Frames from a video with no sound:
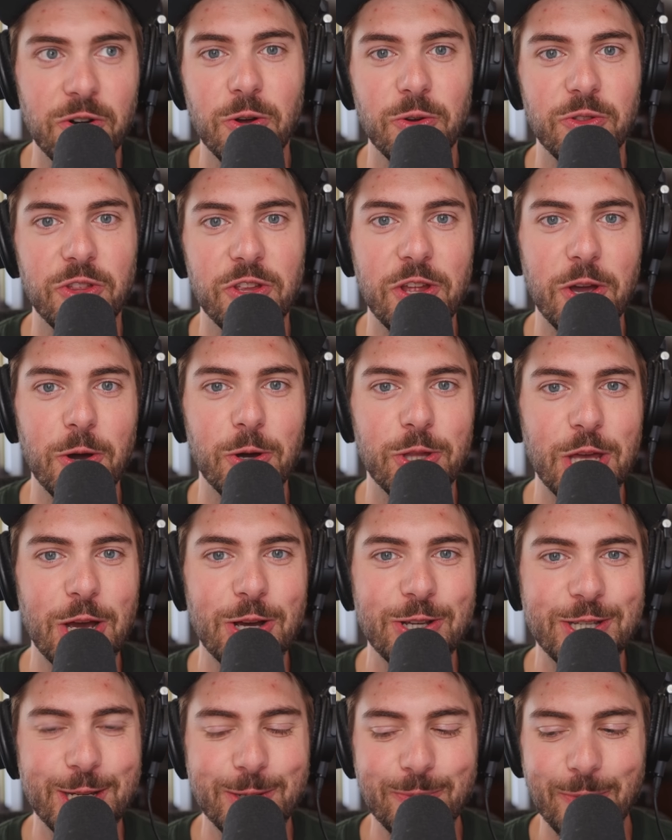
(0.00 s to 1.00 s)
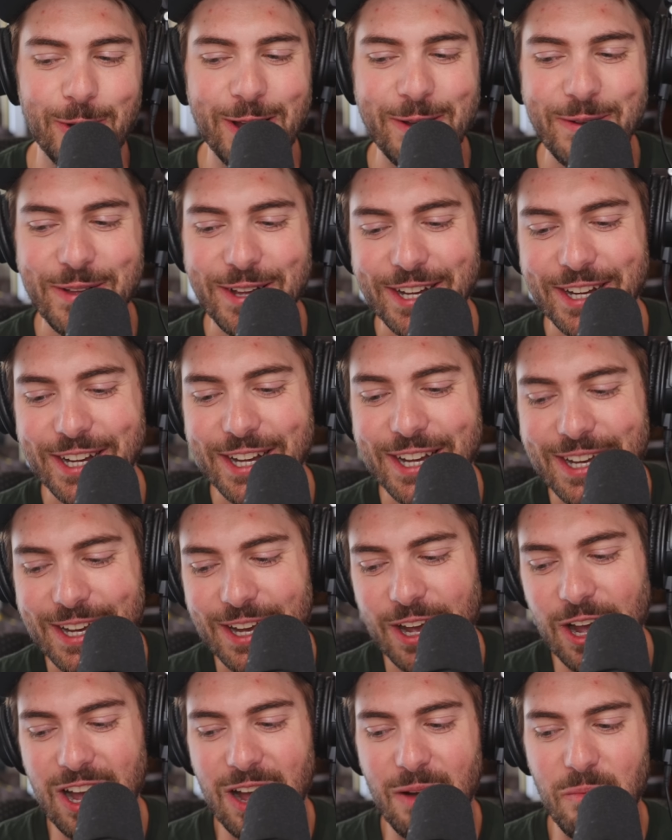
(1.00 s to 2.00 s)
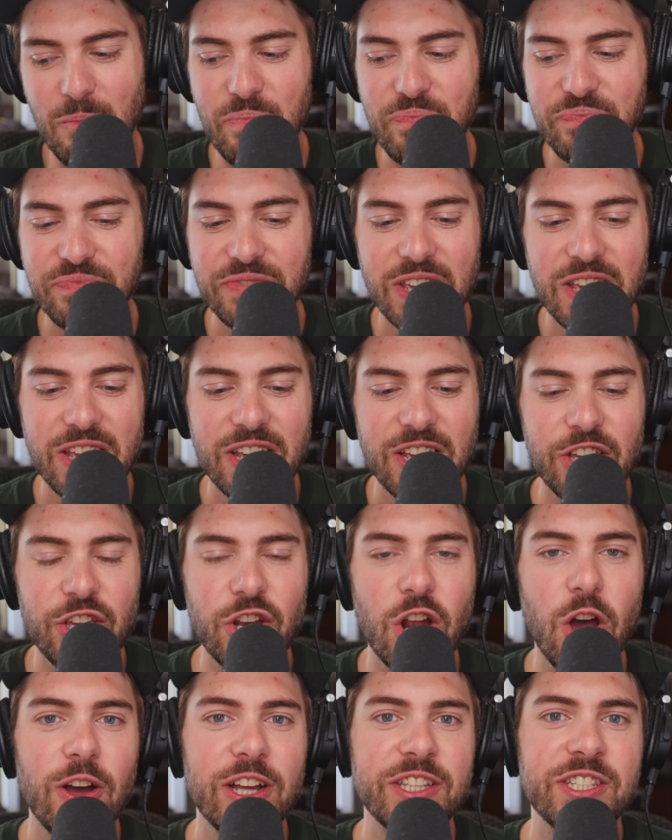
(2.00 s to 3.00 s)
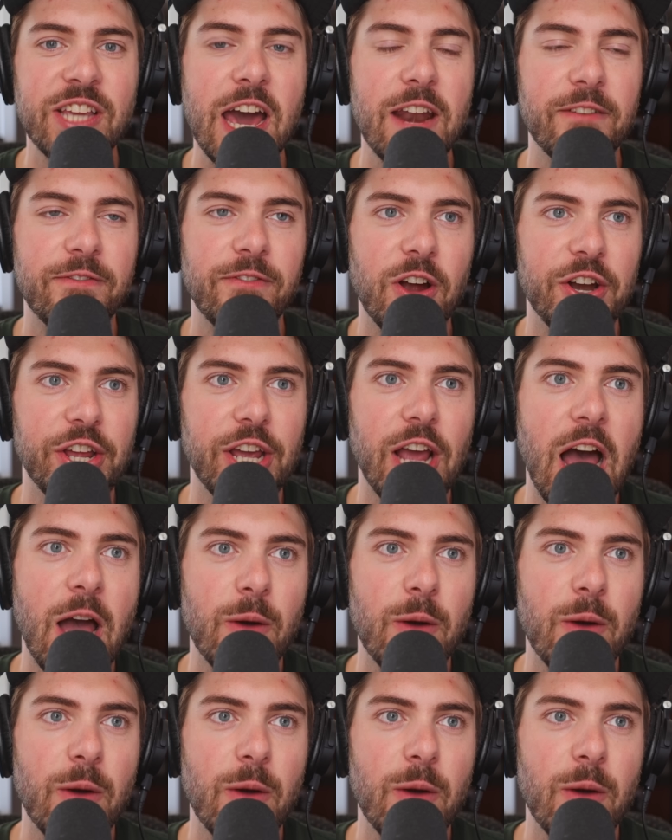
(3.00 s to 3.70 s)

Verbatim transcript: don't know what to do with those is, but you know, it's kind of funny.